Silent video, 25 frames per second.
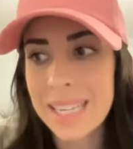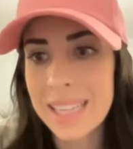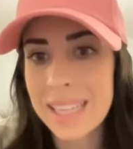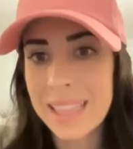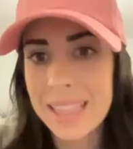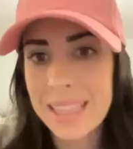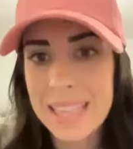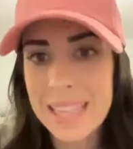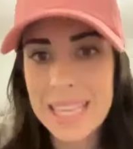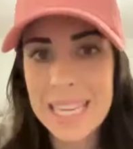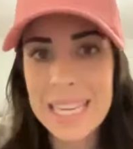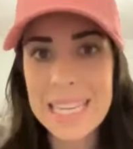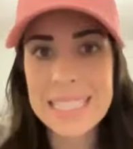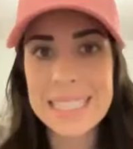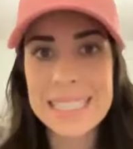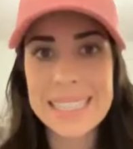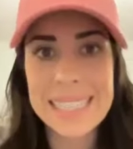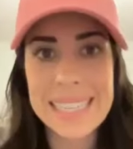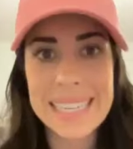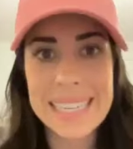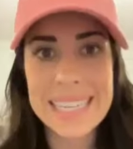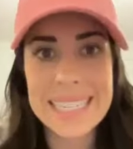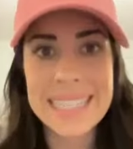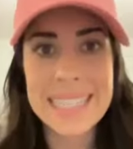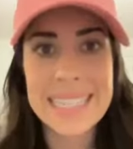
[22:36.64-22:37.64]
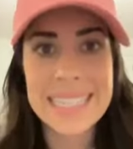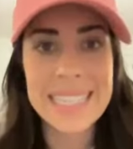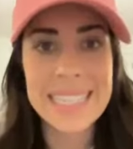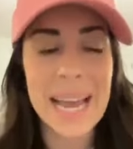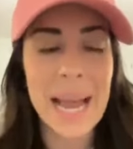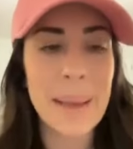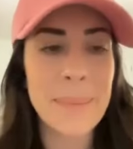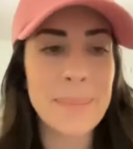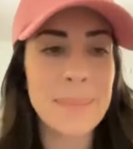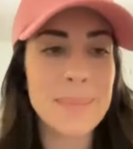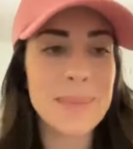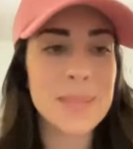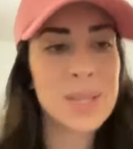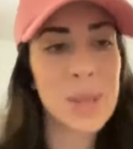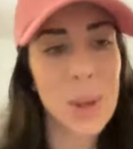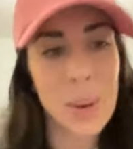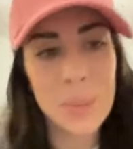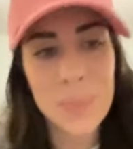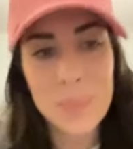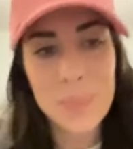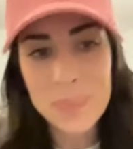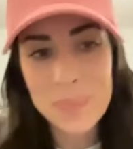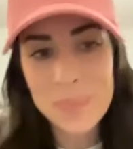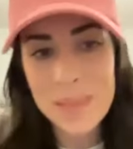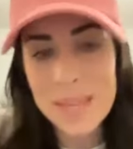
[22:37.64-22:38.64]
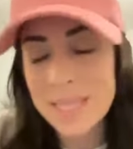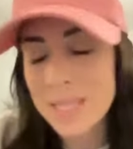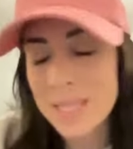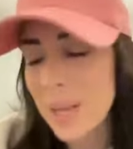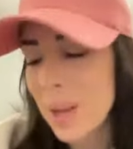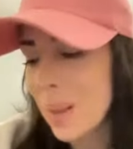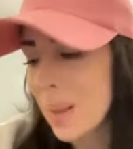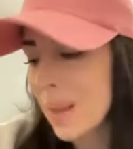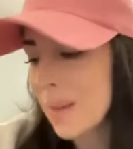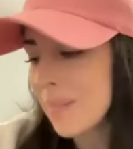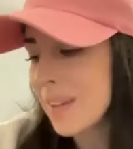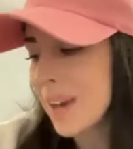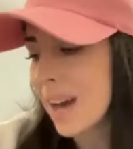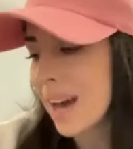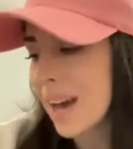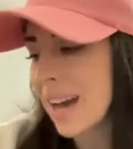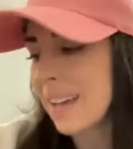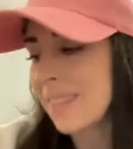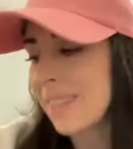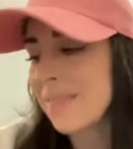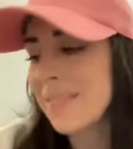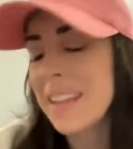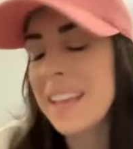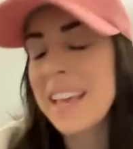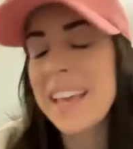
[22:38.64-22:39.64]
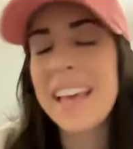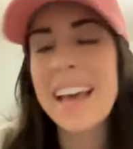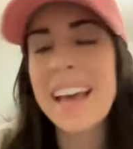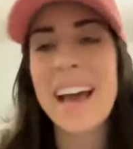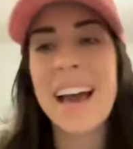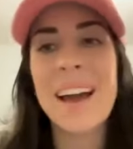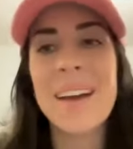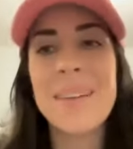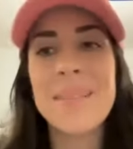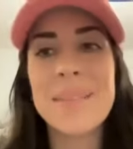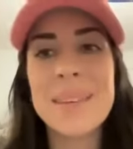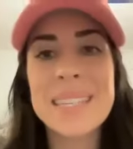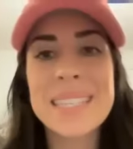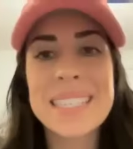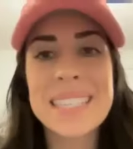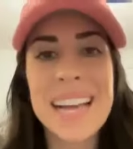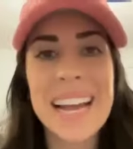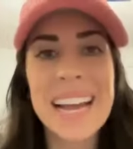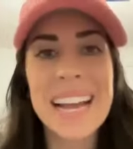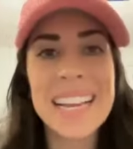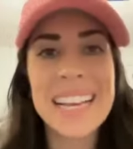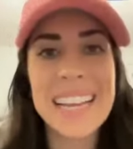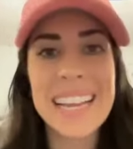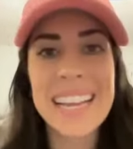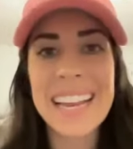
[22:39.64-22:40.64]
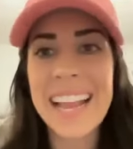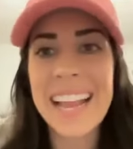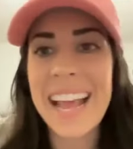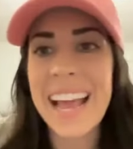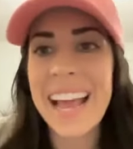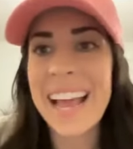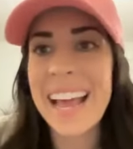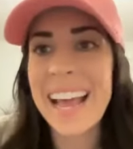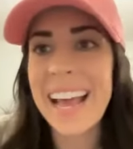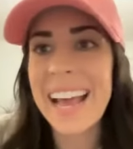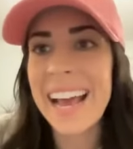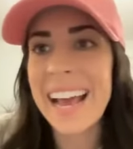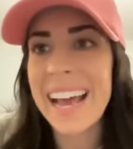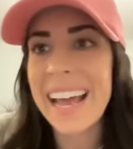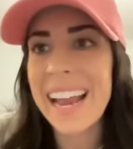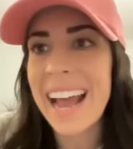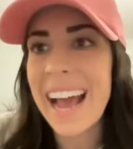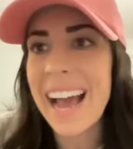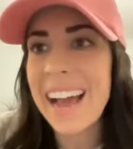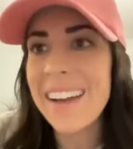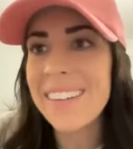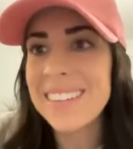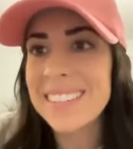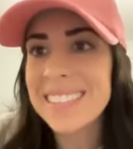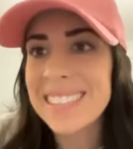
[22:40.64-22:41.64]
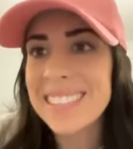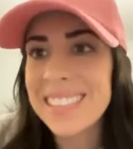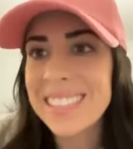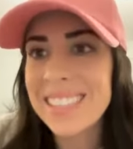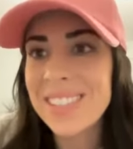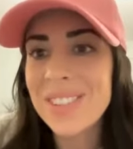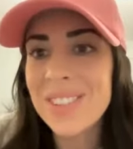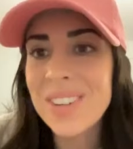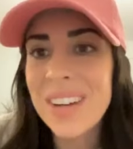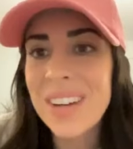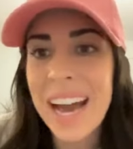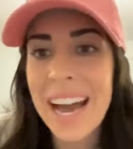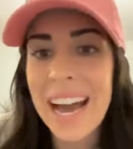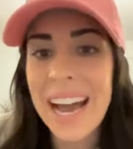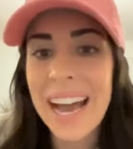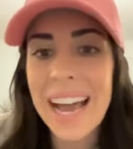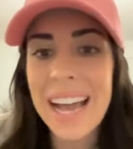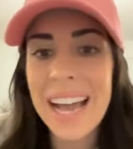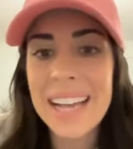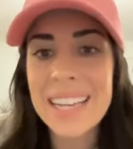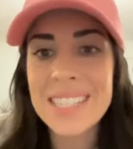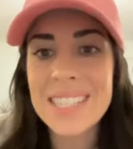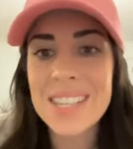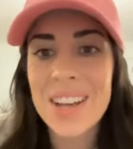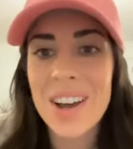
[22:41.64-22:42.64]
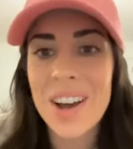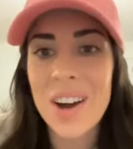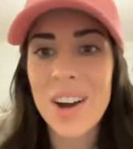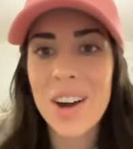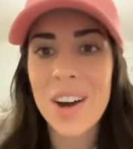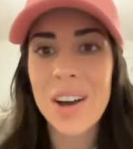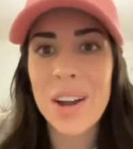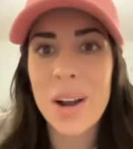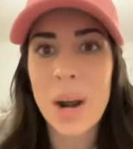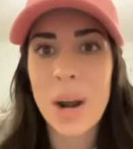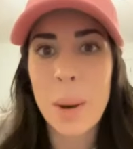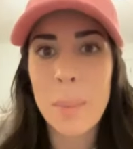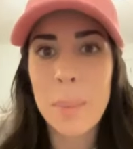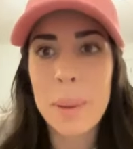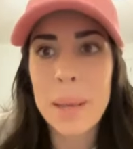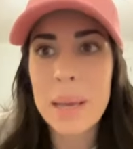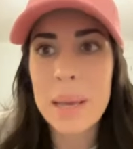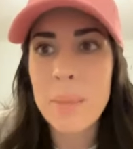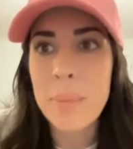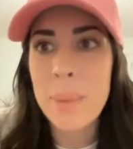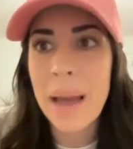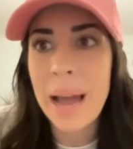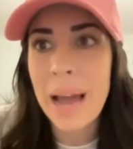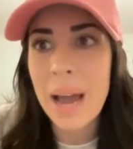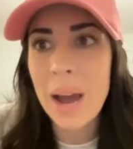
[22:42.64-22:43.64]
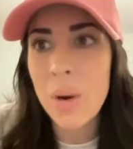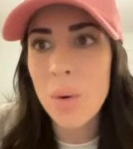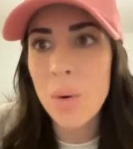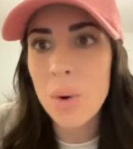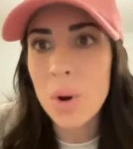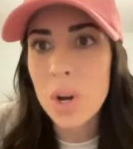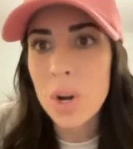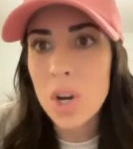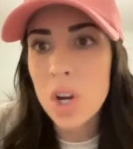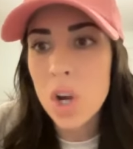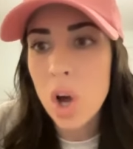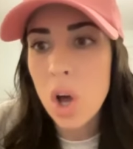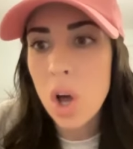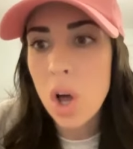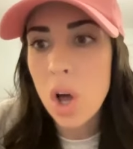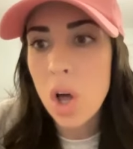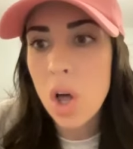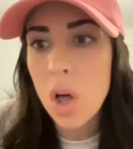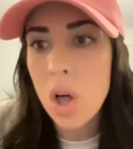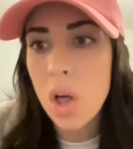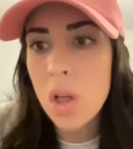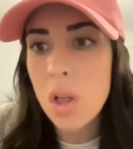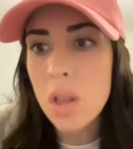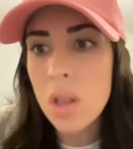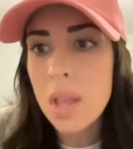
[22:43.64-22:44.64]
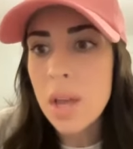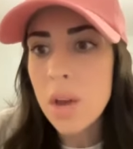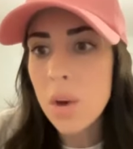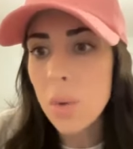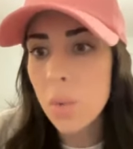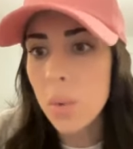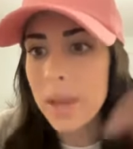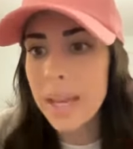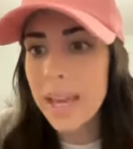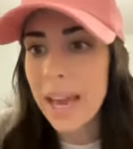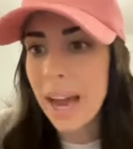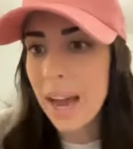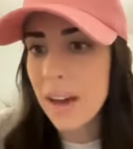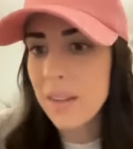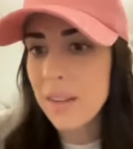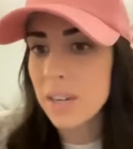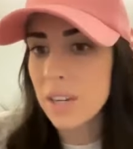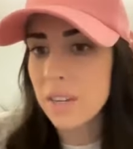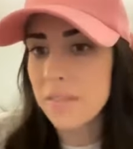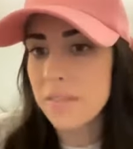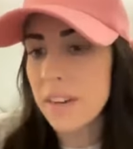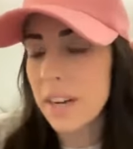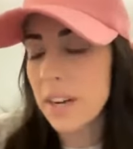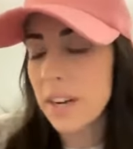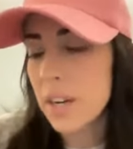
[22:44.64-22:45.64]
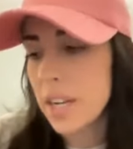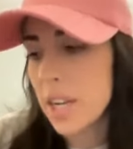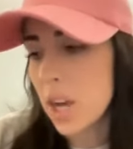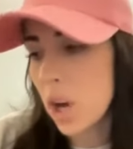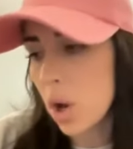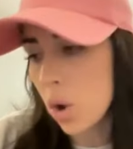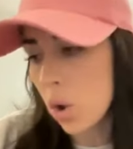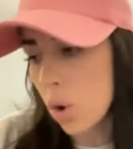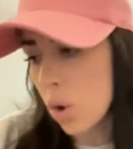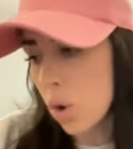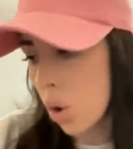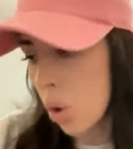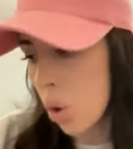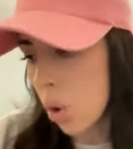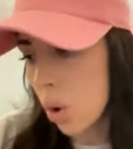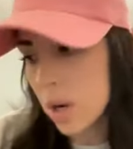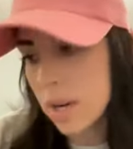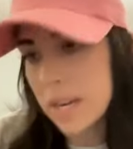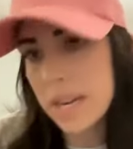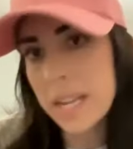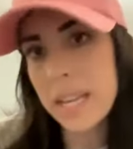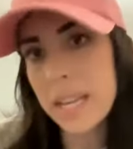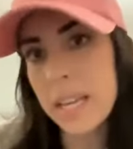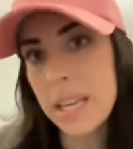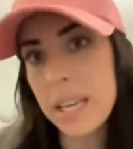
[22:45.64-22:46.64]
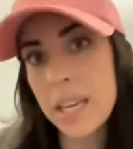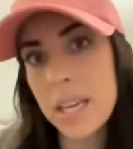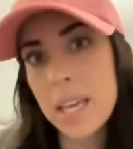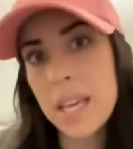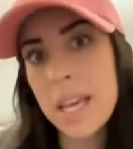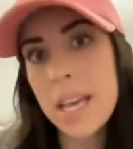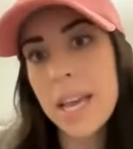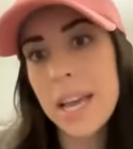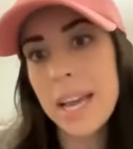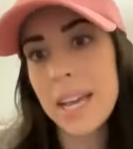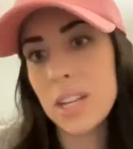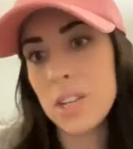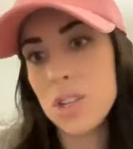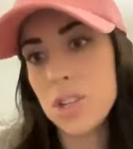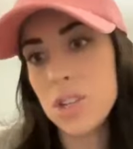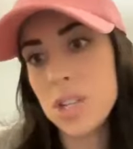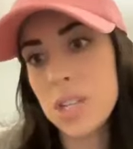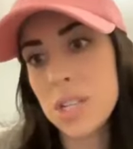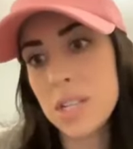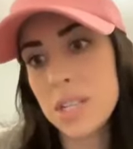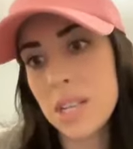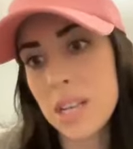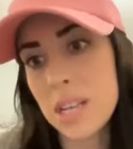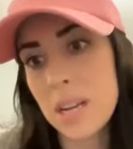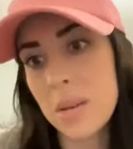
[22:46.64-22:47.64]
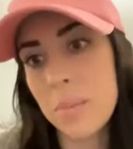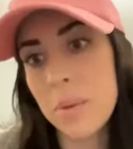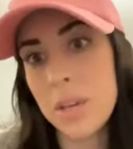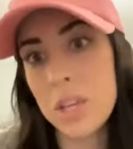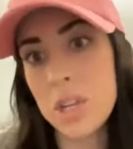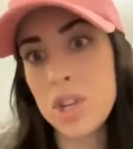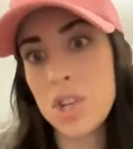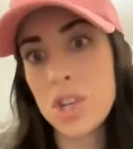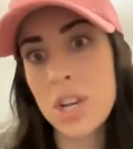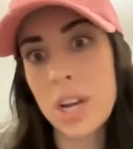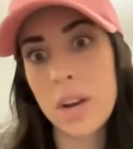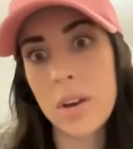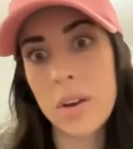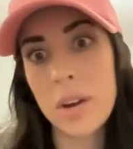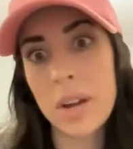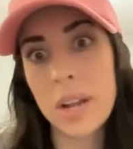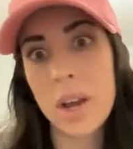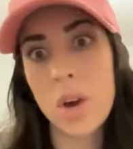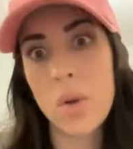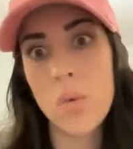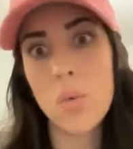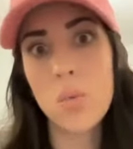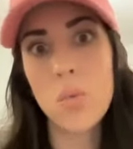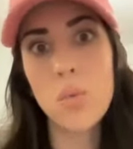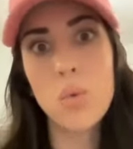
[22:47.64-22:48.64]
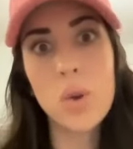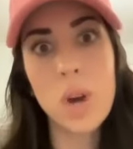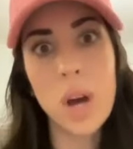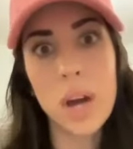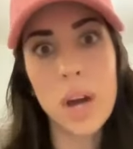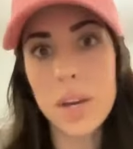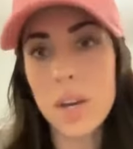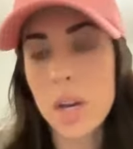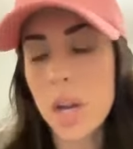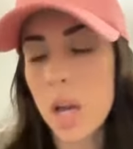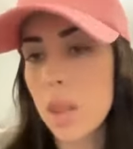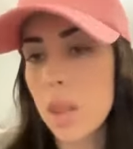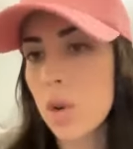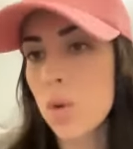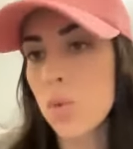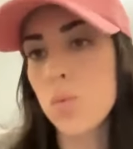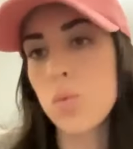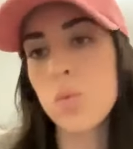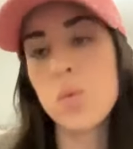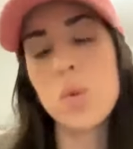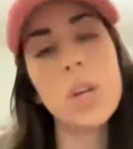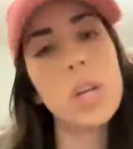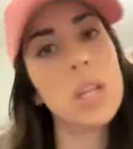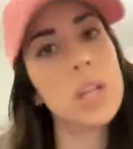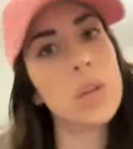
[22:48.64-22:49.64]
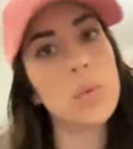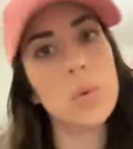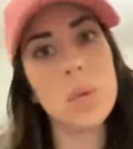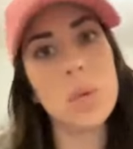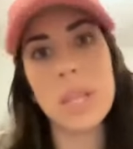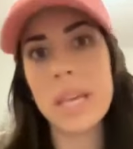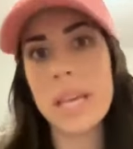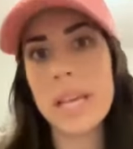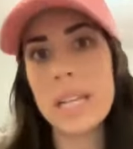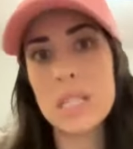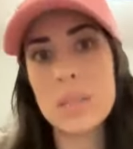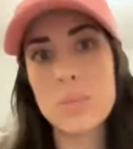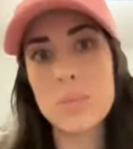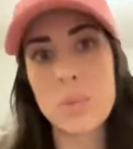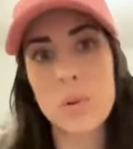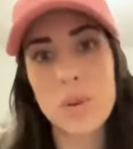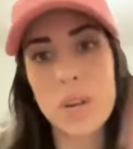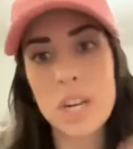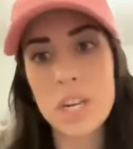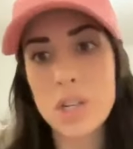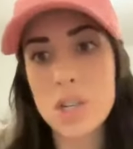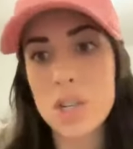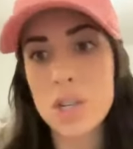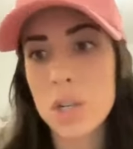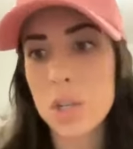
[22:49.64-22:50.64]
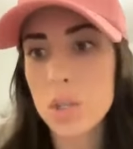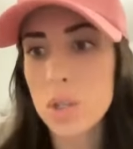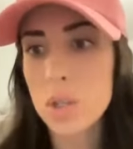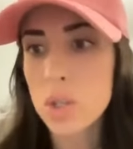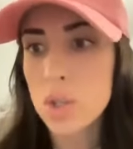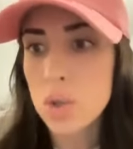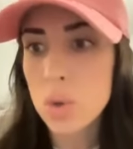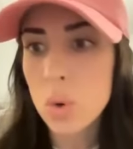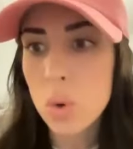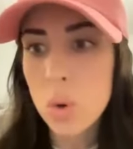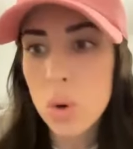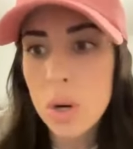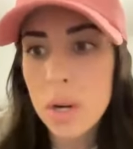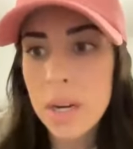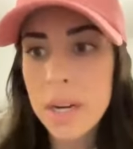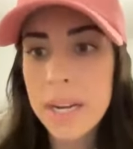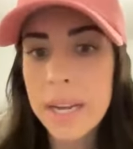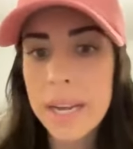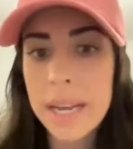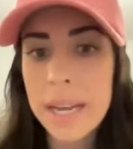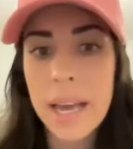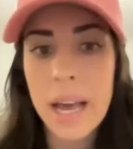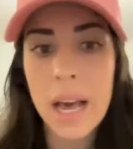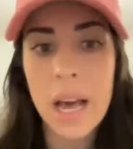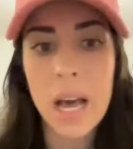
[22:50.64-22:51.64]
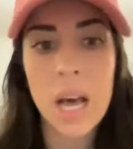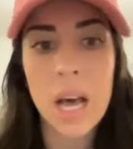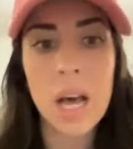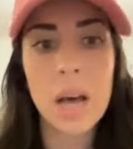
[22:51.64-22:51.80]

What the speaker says: This is the time. So that's all I've got. I'm excited and I will see you guys on our Pink Power call. We have our very own Courtney and she's going to be sharing another really, really inspirational story